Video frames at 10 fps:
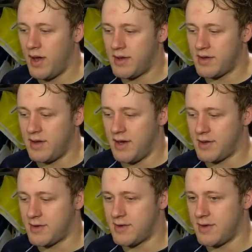Well,
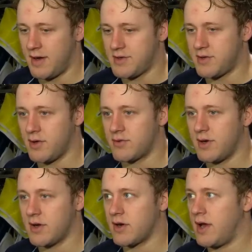it's still
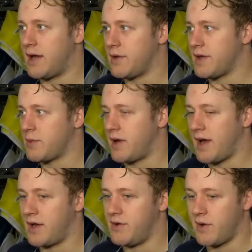real early. I don't think we're going
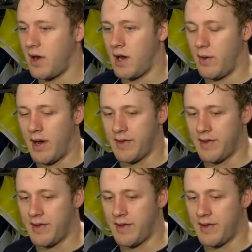to get too carried away.